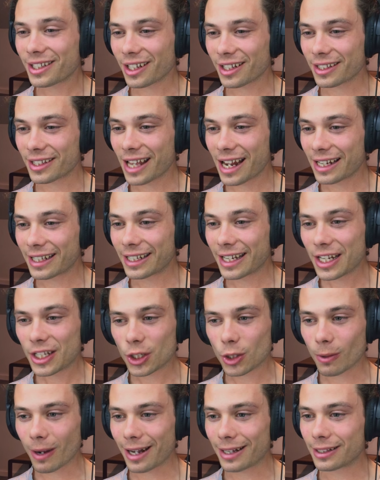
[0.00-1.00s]
does that get
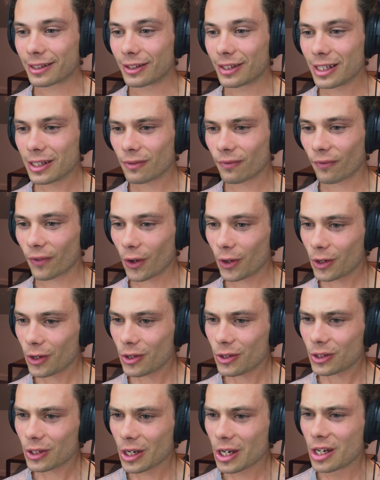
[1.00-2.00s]
you? As these
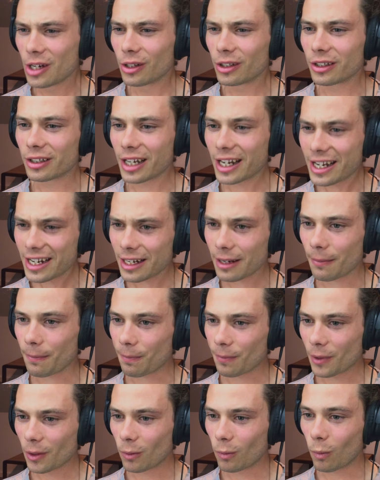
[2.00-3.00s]
photos, damn,
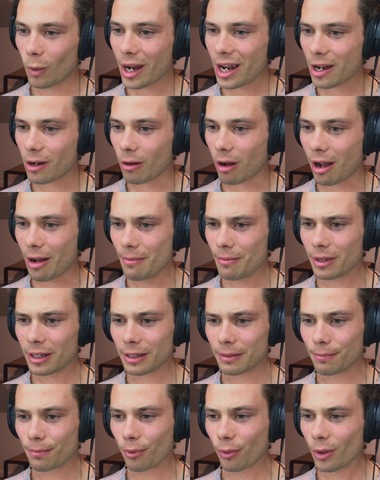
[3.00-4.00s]
wow, I'm
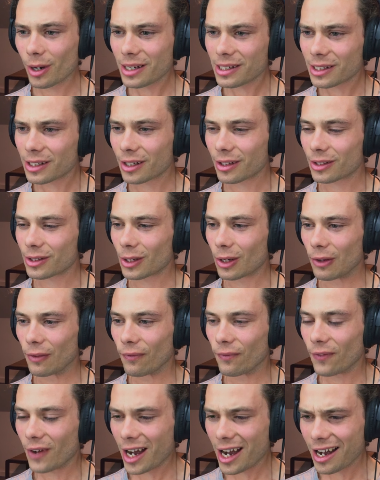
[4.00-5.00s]
impressed so
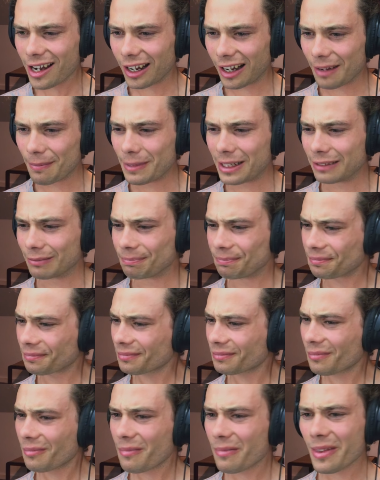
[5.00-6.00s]
far. I mean,
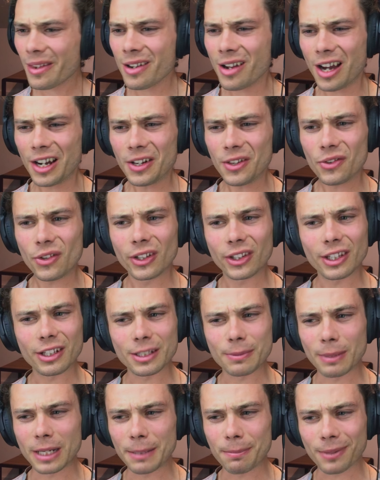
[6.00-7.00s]
I don't think
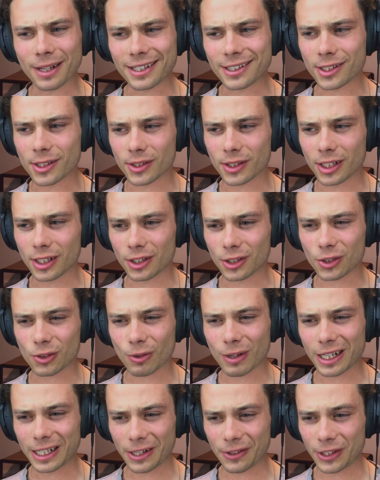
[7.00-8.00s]
there's many places in
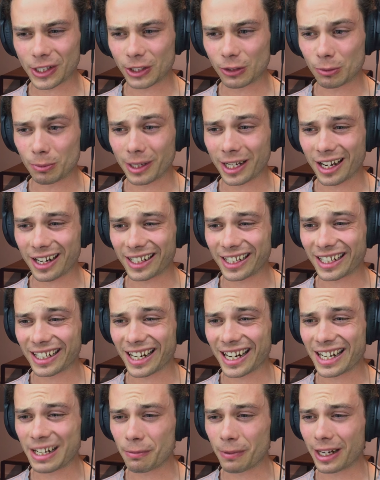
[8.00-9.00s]
Australia that you could be able to get
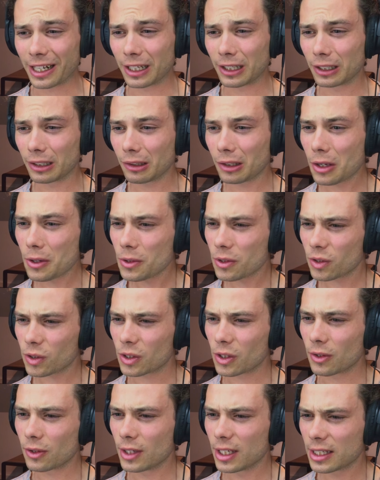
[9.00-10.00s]
anywhere close
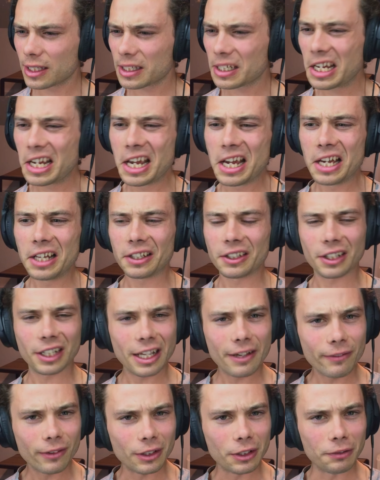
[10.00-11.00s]
to this
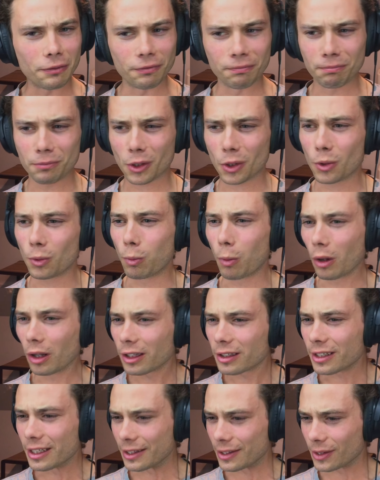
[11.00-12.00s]
level of
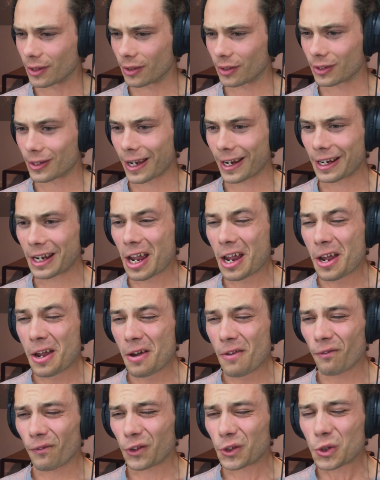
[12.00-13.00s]
quality, so to say,
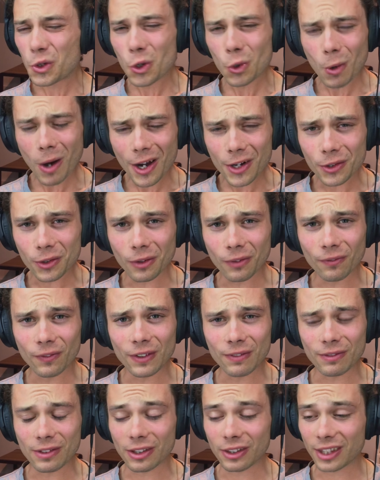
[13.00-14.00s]
for
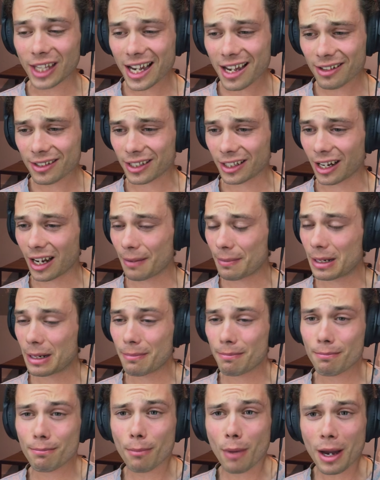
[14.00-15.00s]
$250,000. I mean, it
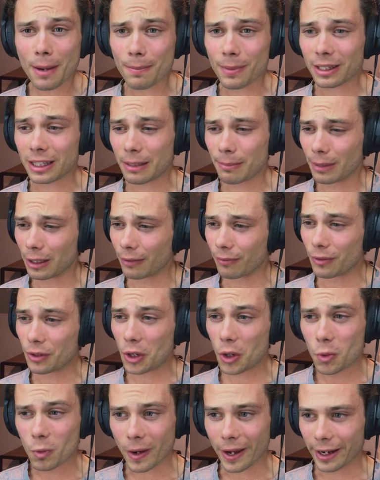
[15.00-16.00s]
might be in the middle of
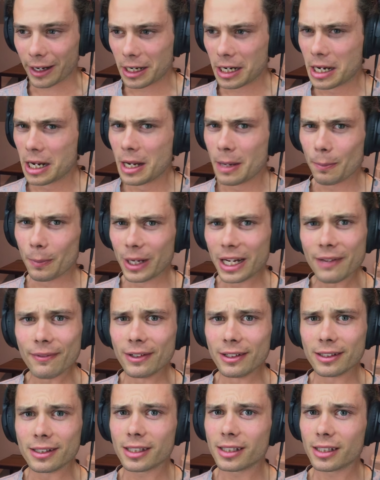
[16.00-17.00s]
nowhere, but
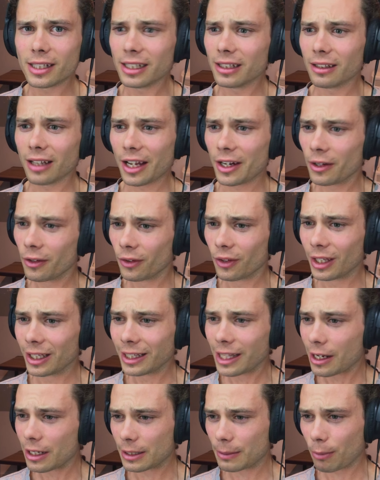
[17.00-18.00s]
even still, I don't
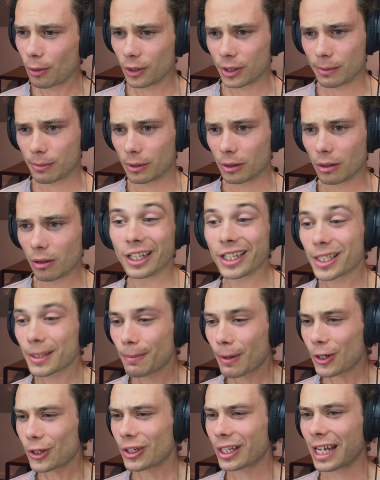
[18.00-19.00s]
think that's possible,
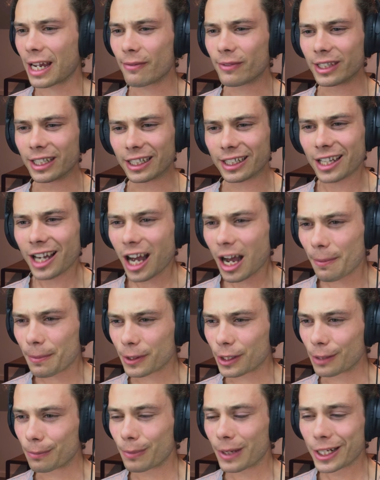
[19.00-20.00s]
especially having the
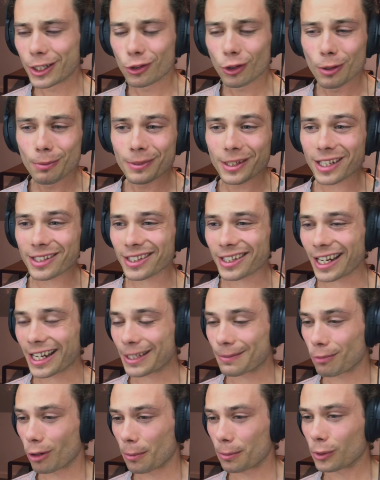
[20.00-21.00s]
carpeted bedrooms. Yes, it
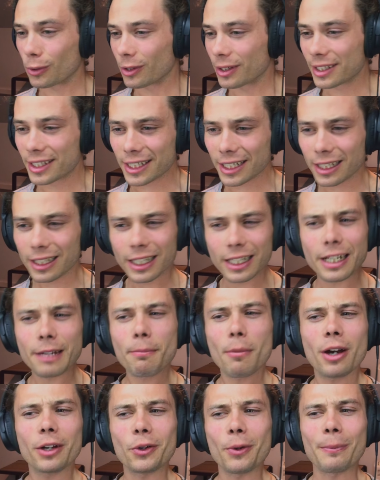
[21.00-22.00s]
has popcorn ceiling, and it
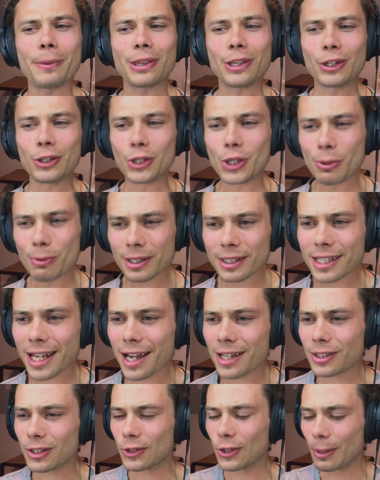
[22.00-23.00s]
might not be the newest
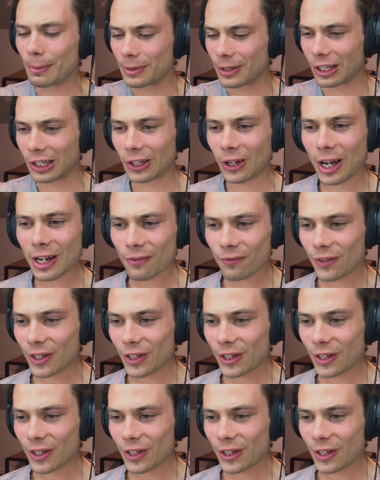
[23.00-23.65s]
house in terms of the light